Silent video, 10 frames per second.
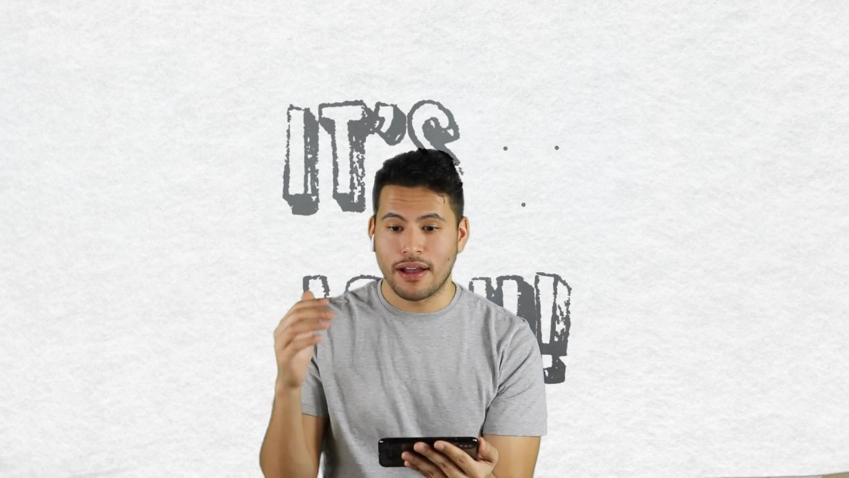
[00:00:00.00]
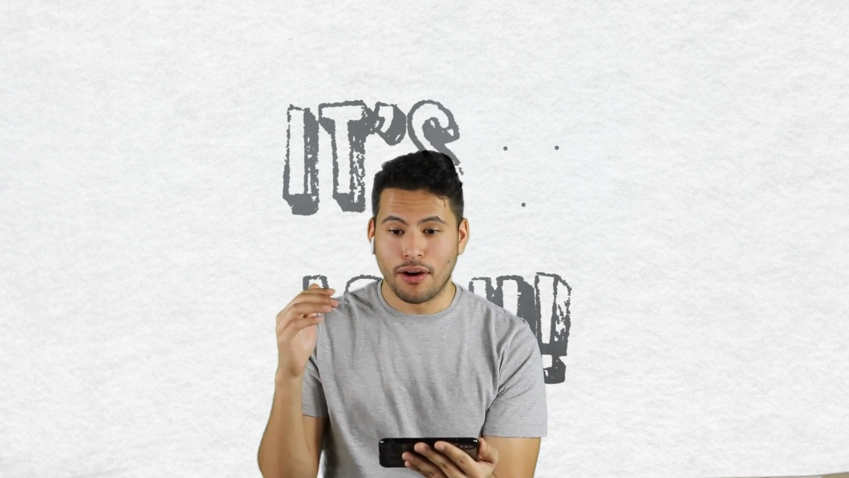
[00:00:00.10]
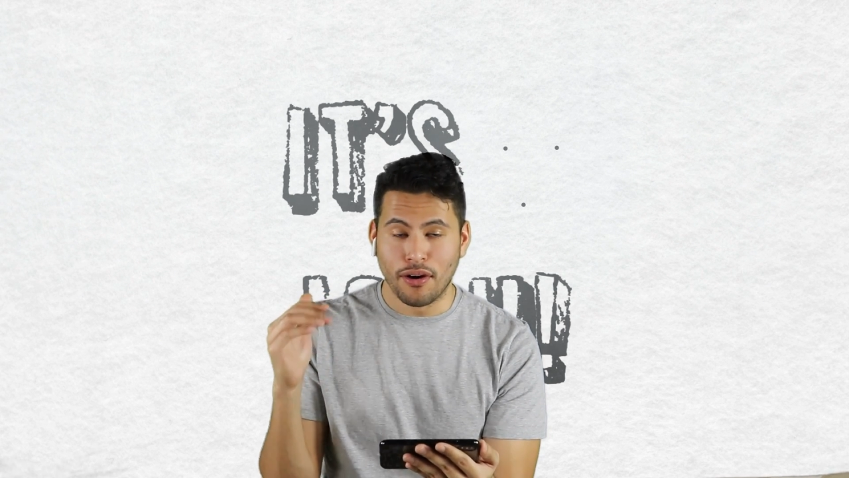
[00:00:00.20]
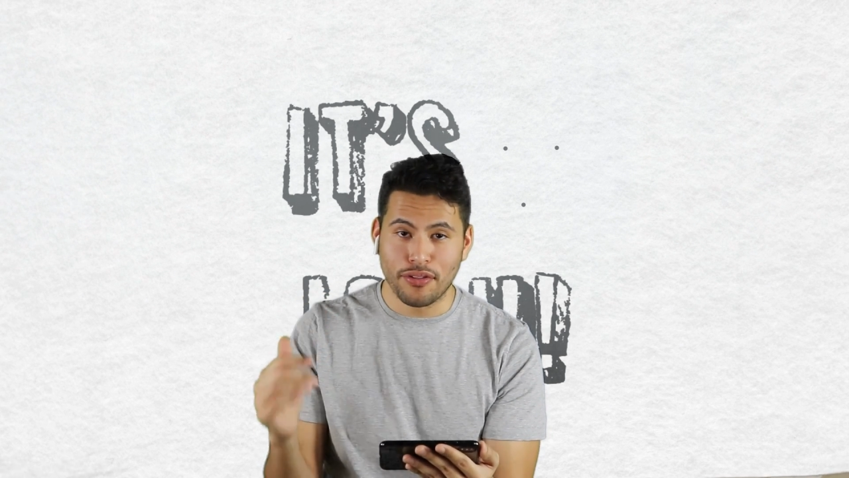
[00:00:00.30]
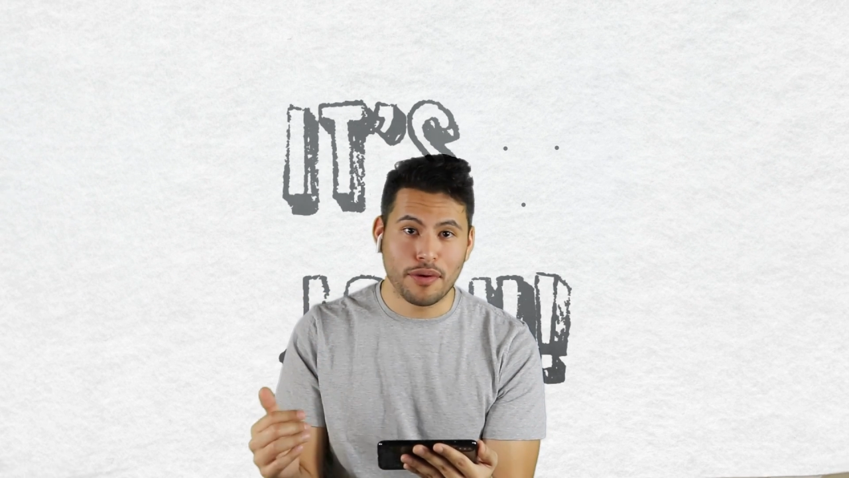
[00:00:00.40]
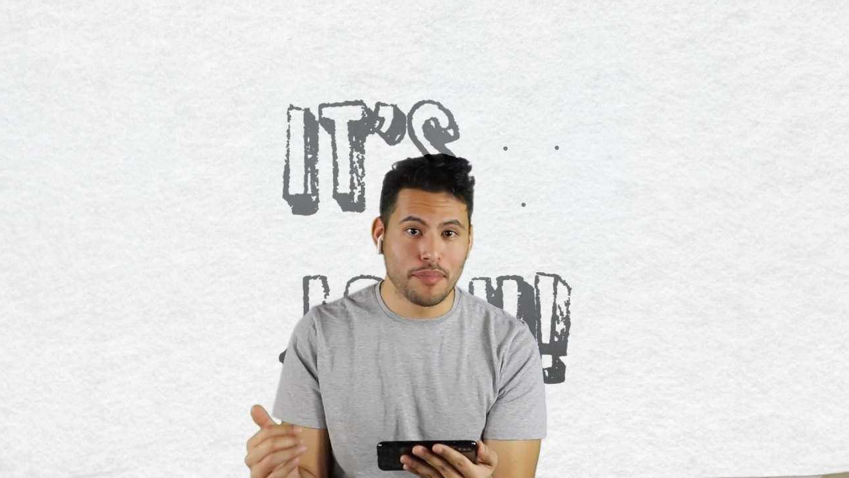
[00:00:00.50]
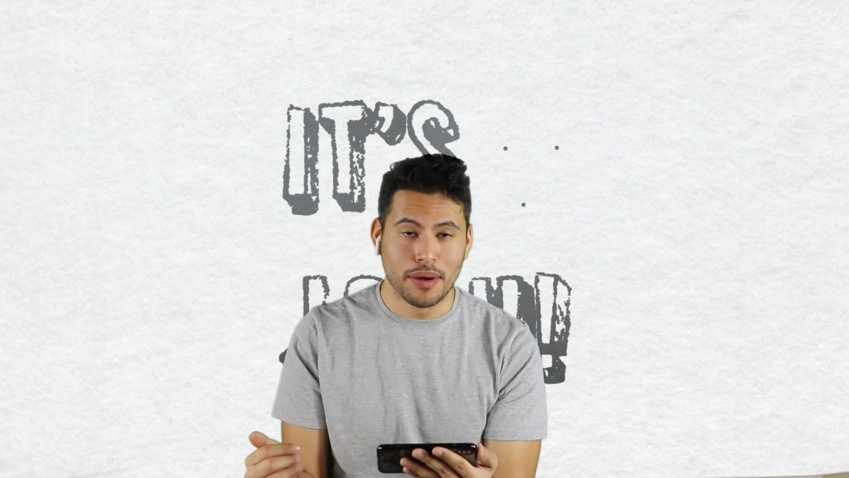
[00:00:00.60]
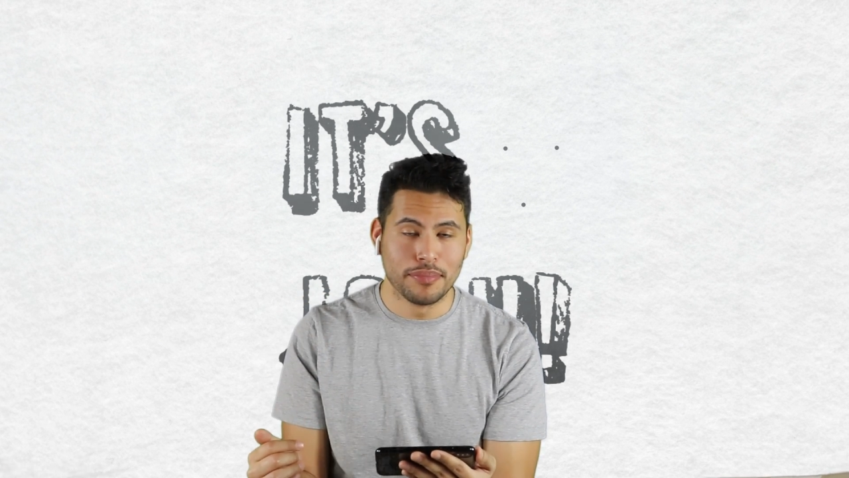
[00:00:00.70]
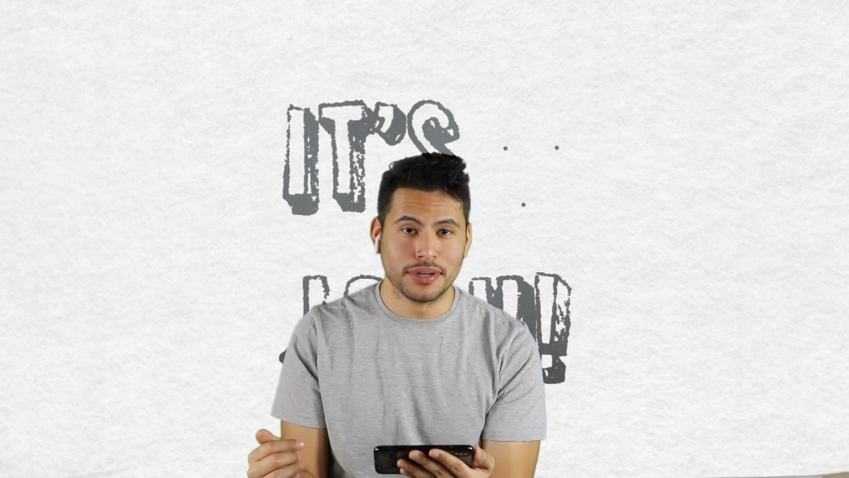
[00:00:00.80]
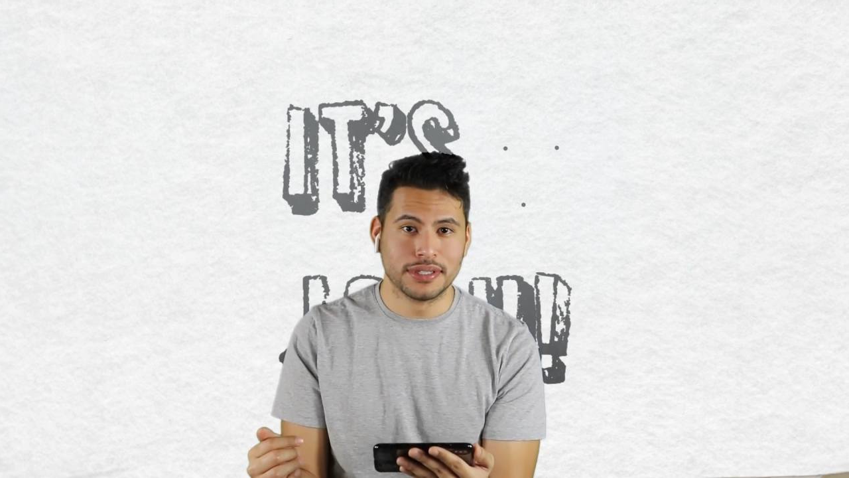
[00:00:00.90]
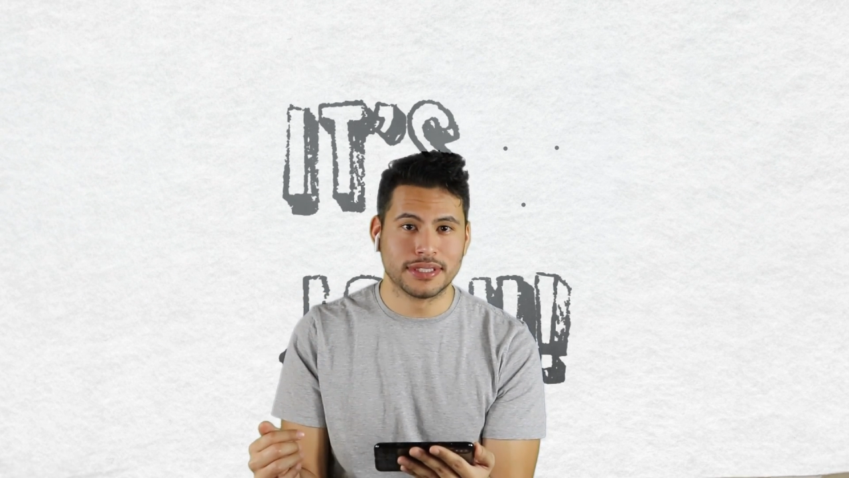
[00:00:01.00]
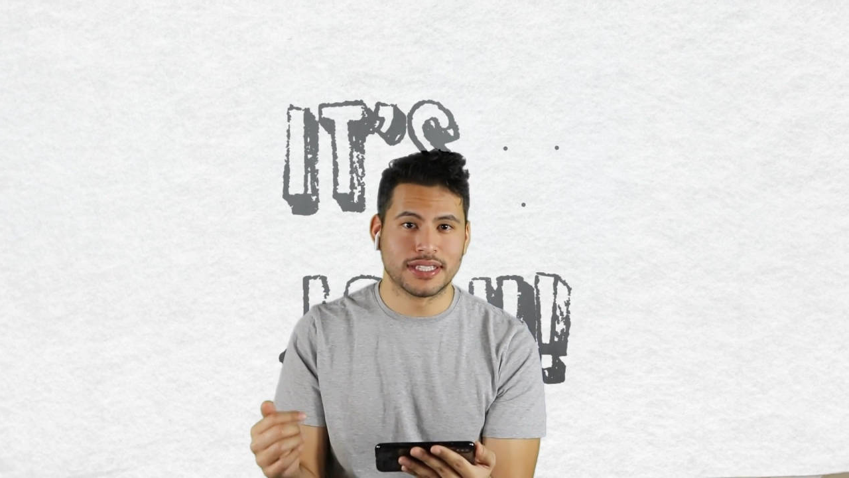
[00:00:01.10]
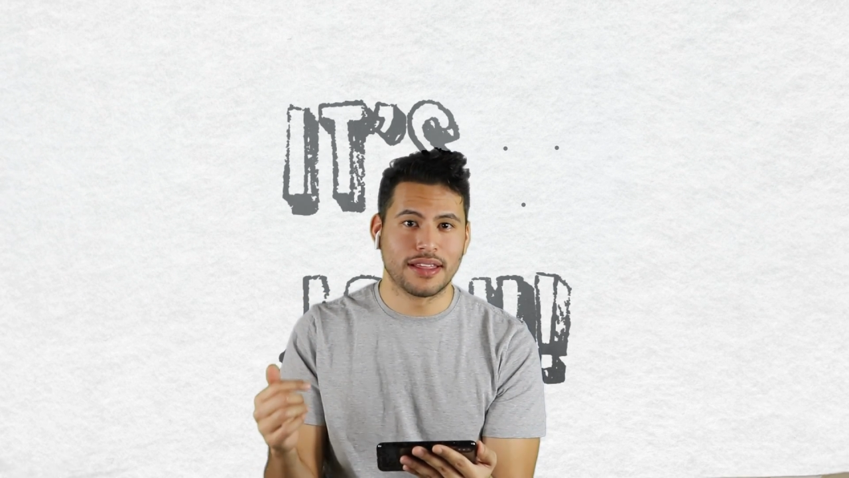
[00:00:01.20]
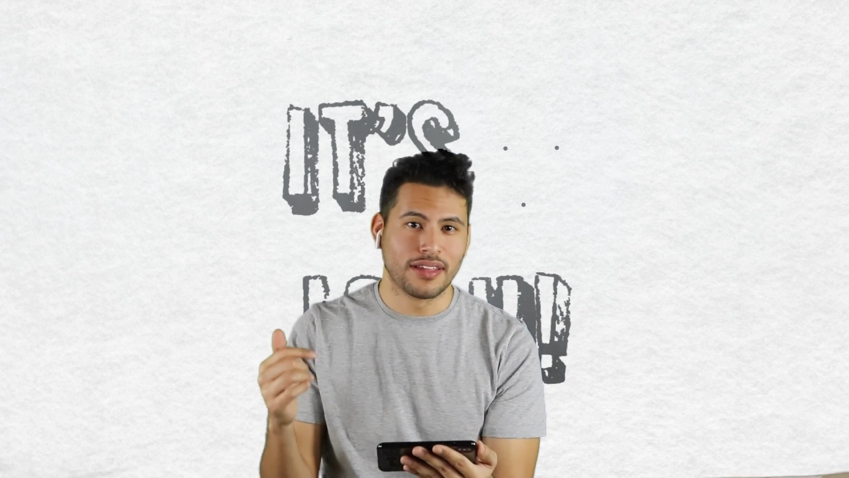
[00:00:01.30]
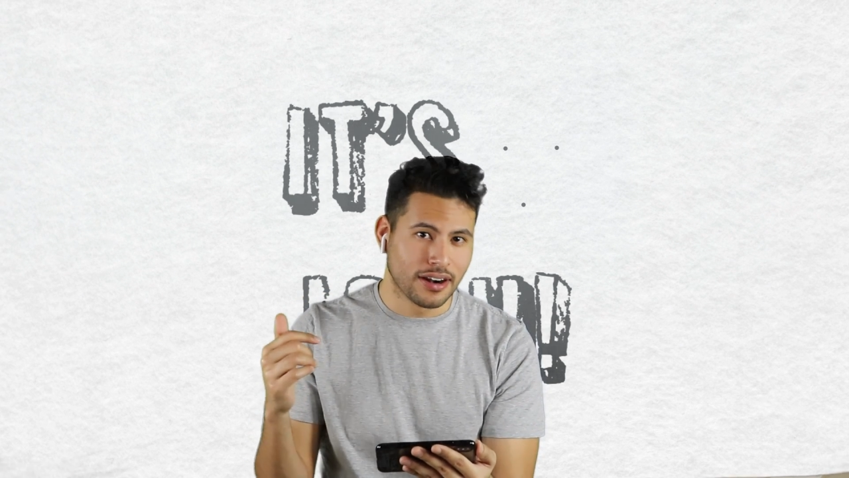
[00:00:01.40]
all the members
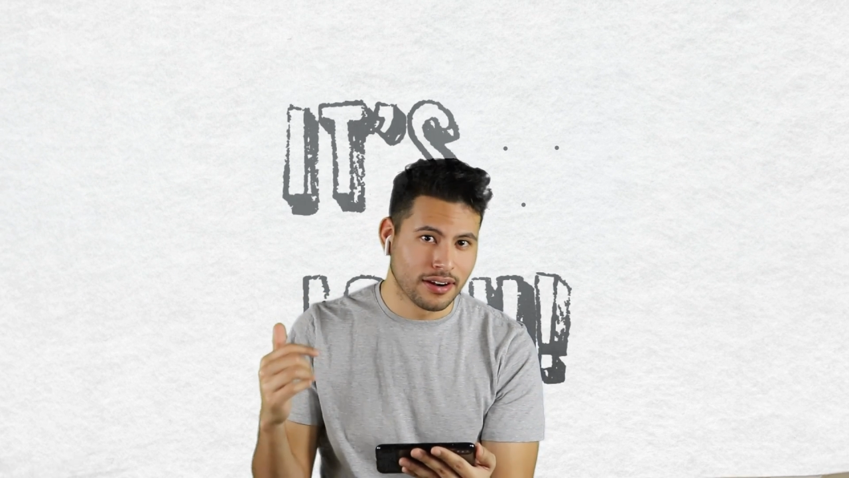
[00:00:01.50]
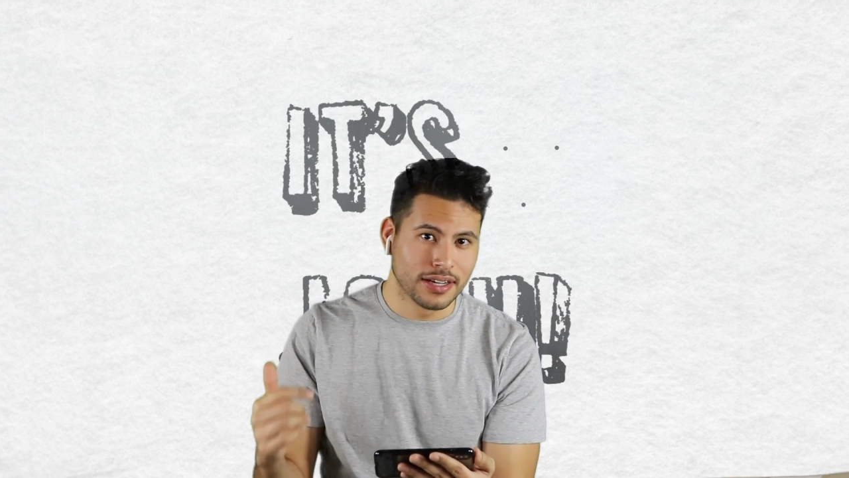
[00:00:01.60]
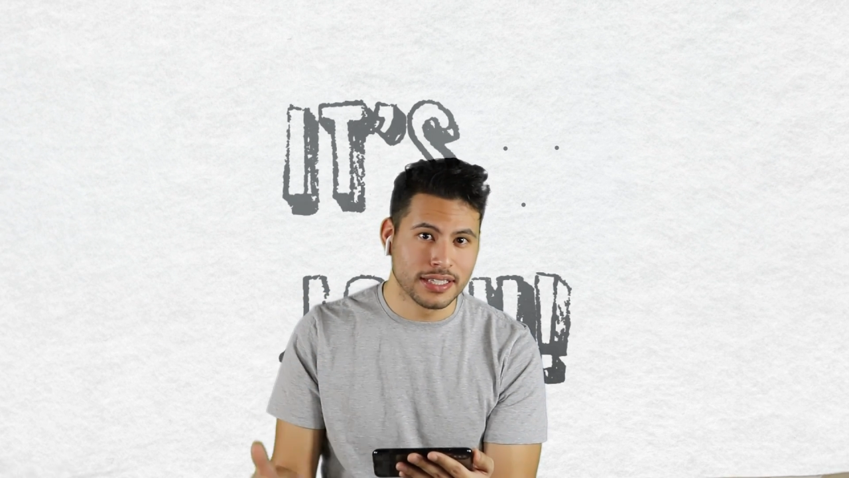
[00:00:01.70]
that are